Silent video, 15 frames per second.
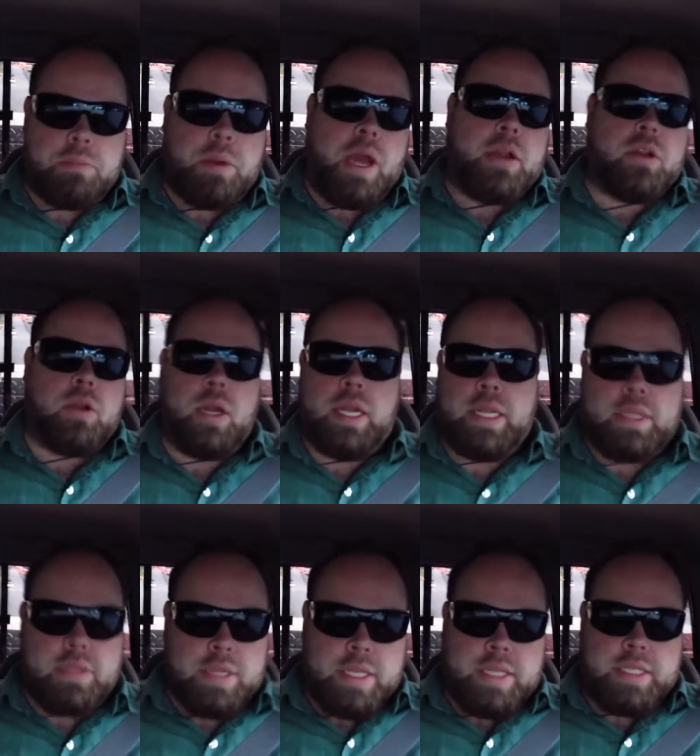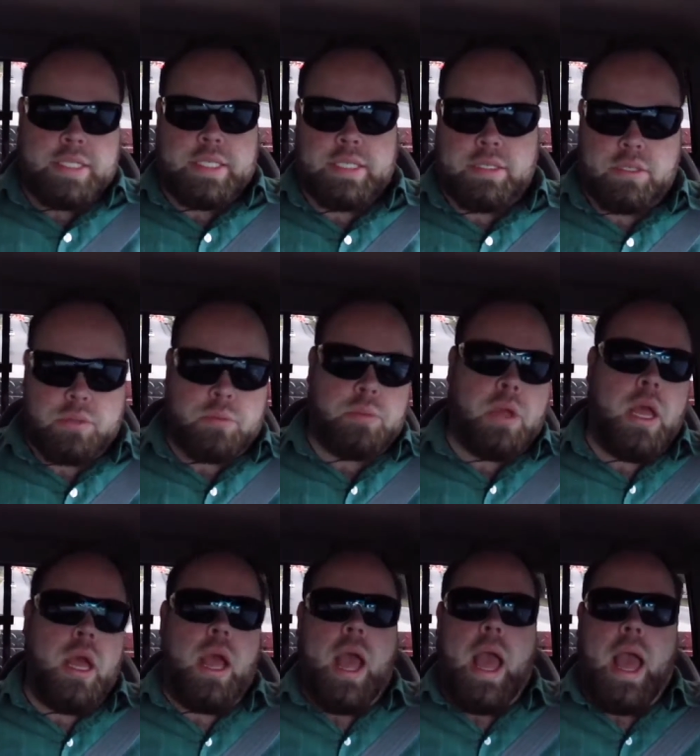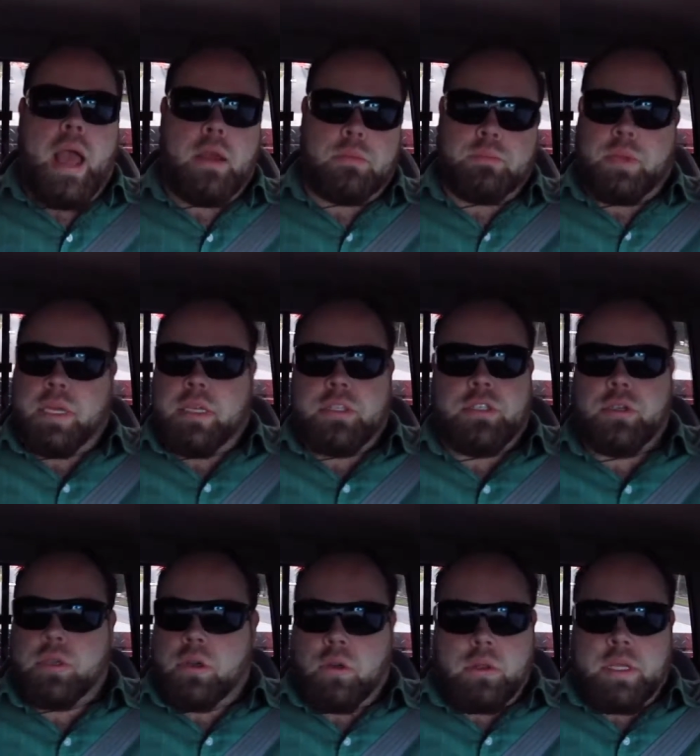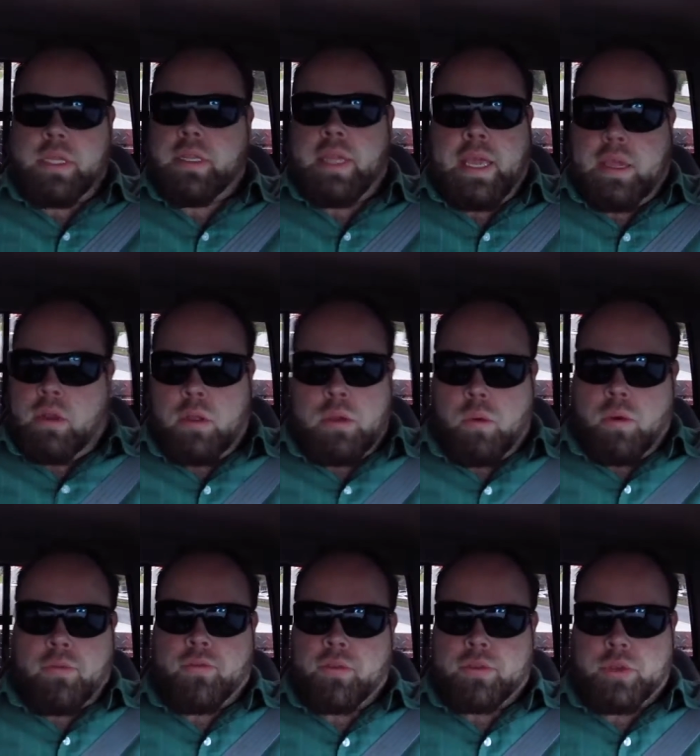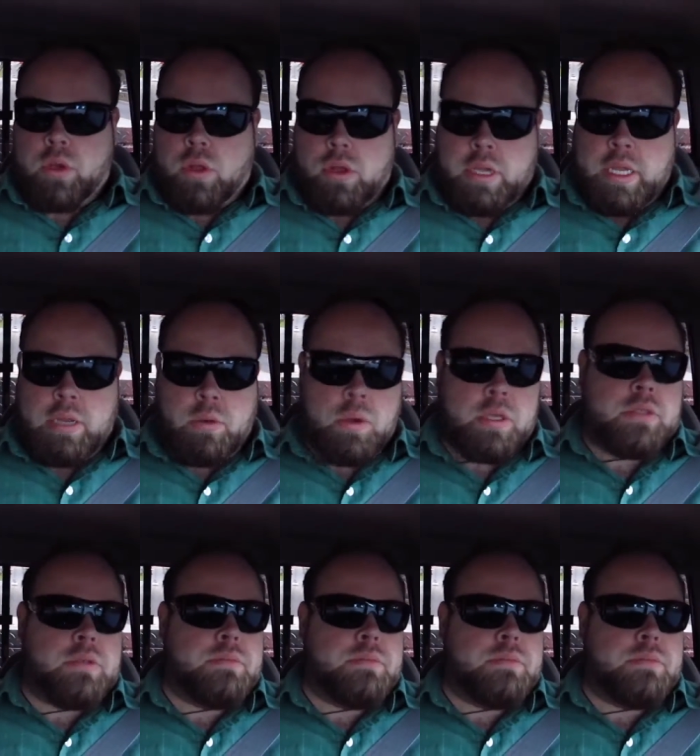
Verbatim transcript: biodegrade within the system, uh, because you can only they can only work for so long, anyways.